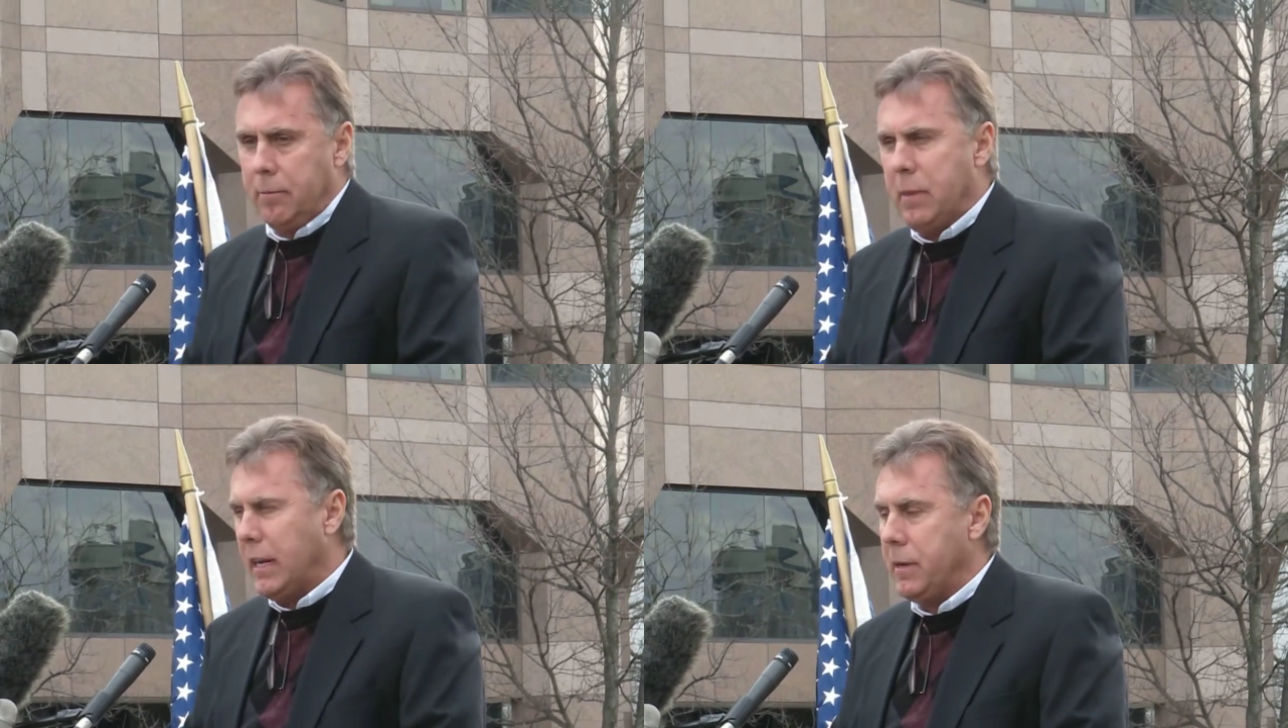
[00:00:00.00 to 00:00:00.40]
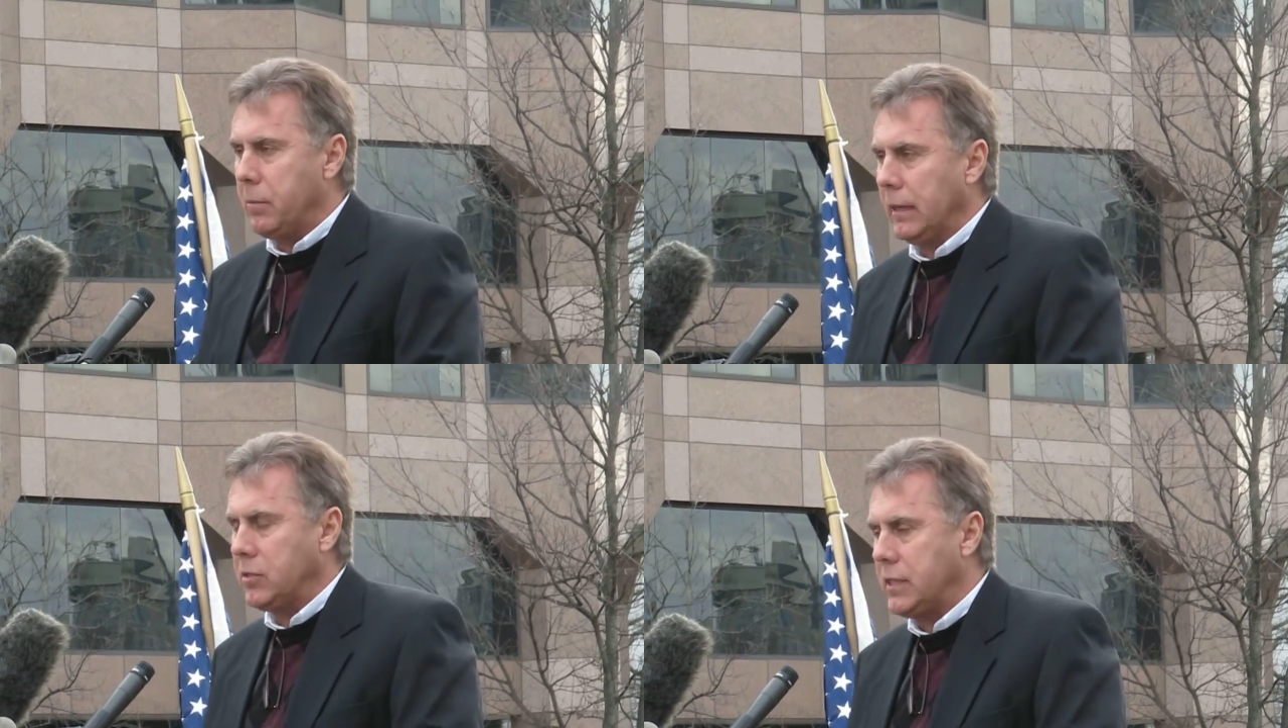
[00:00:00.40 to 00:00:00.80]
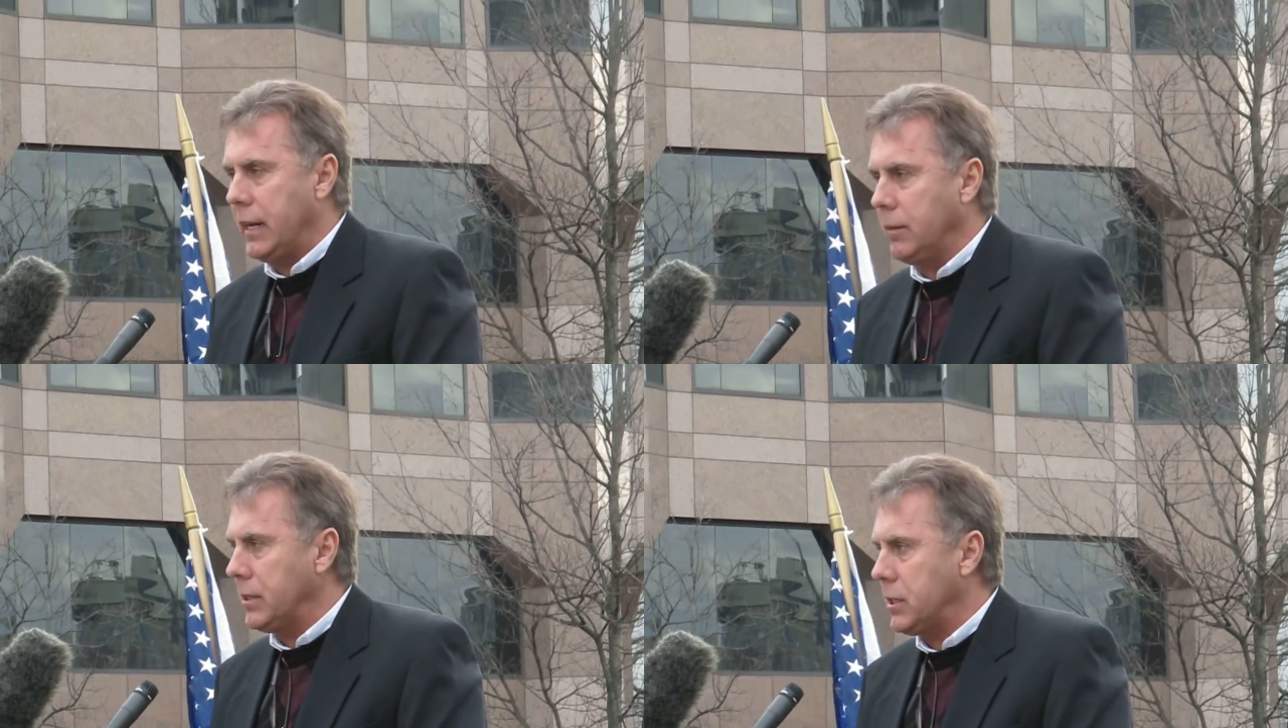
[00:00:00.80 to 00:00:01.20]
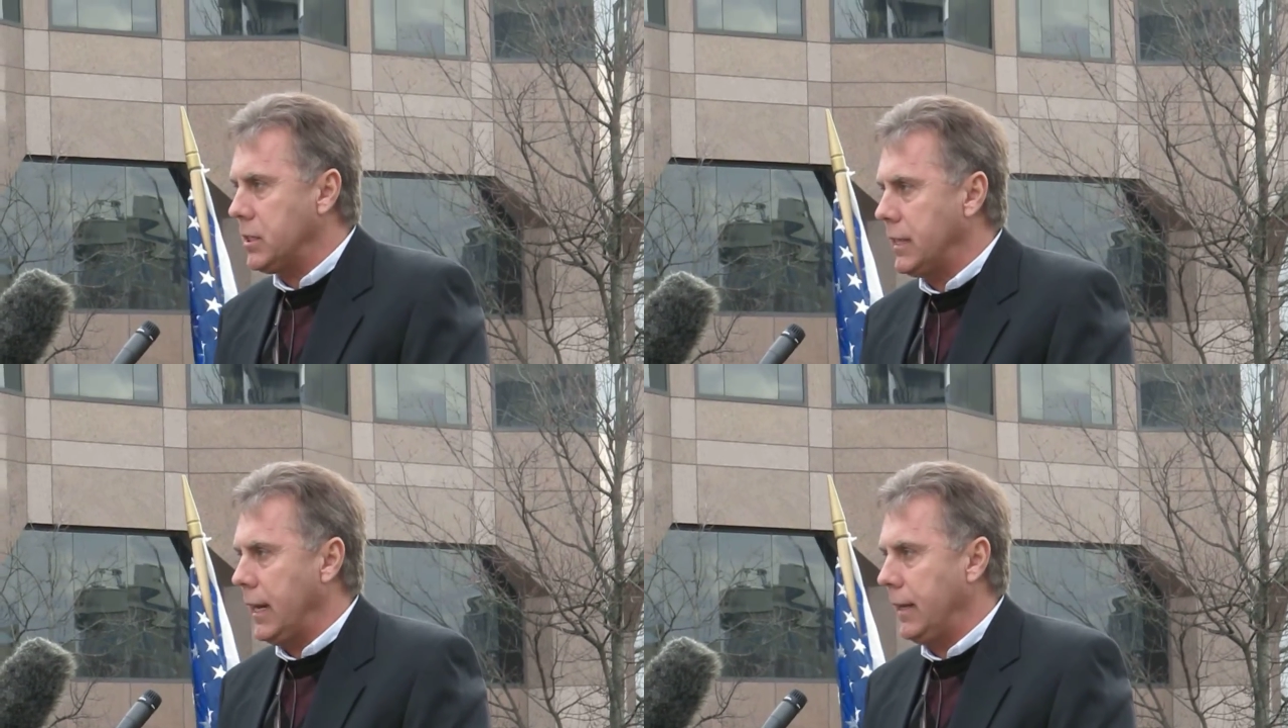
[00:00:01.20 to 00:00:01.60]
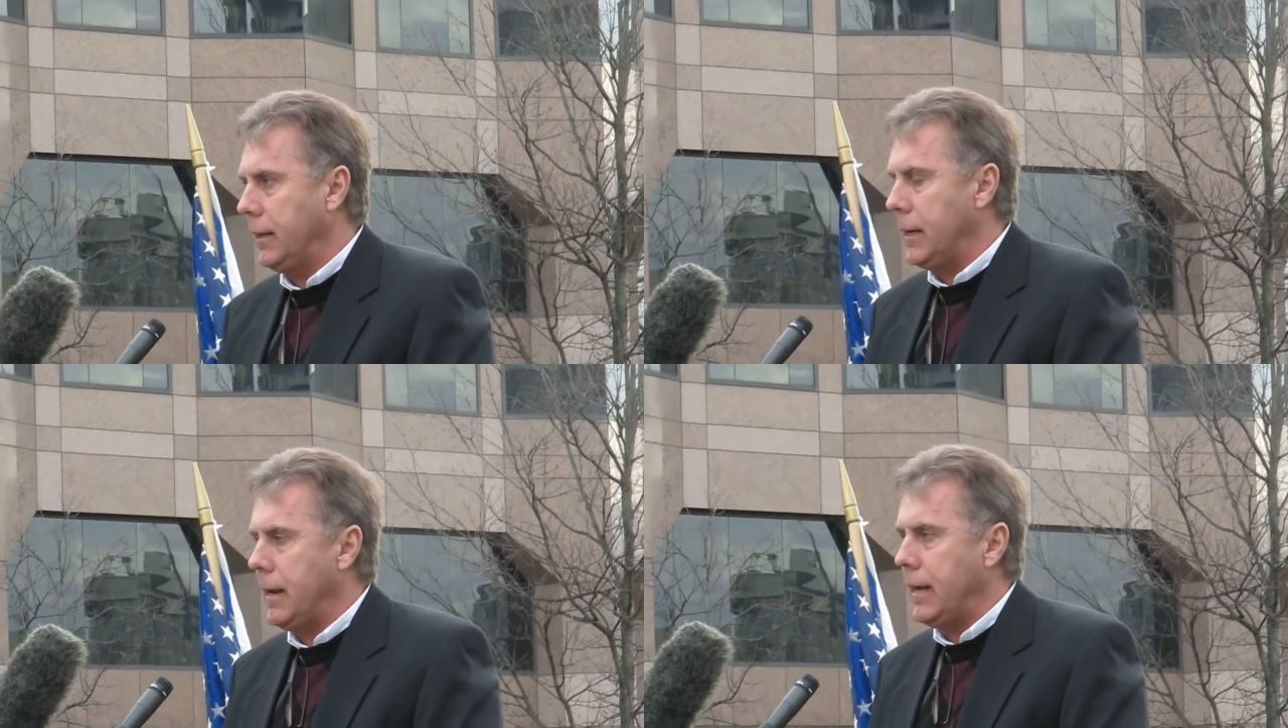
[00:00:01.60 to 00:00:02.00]
Many people have said it, but she said,
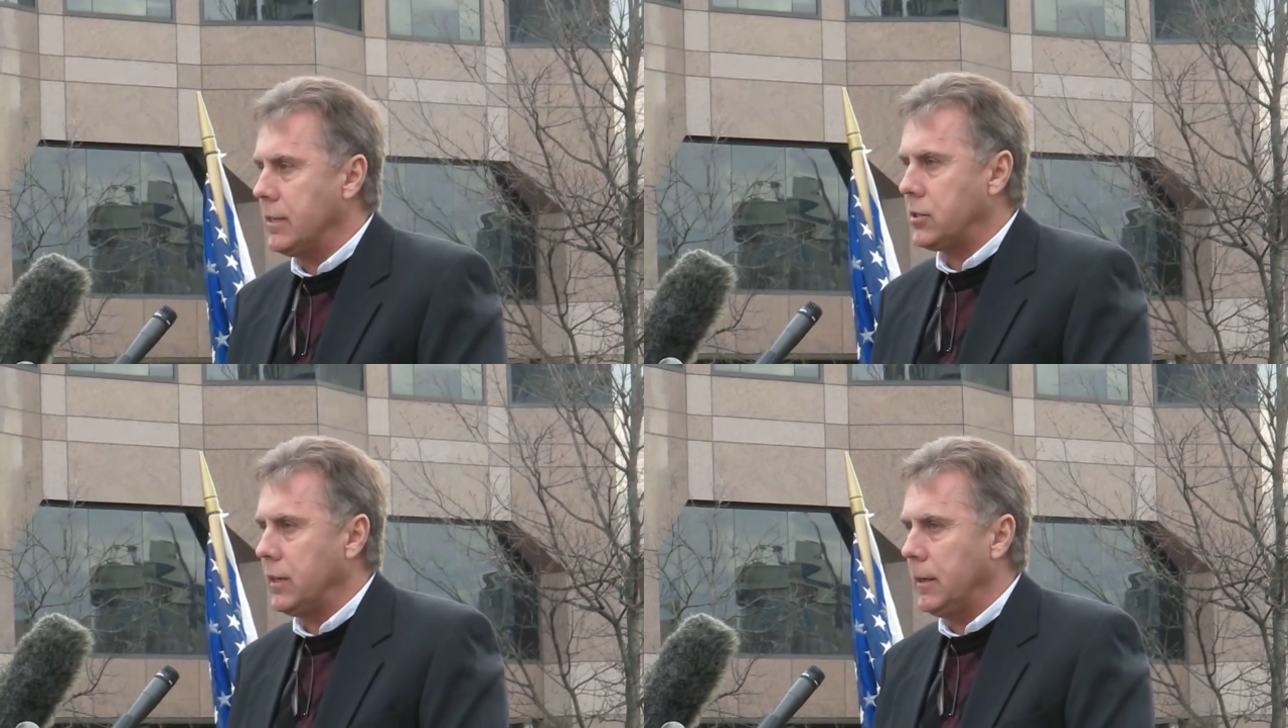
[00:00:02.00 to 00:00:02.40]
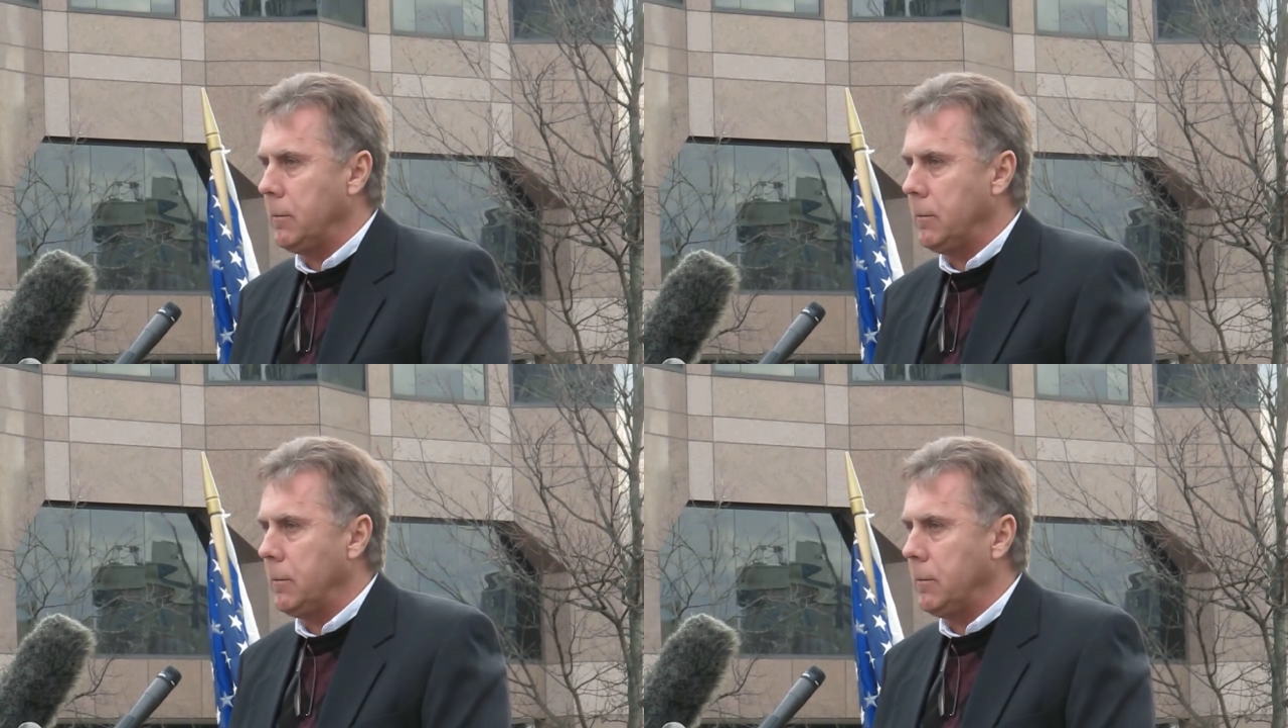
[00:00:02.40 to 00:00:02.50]
as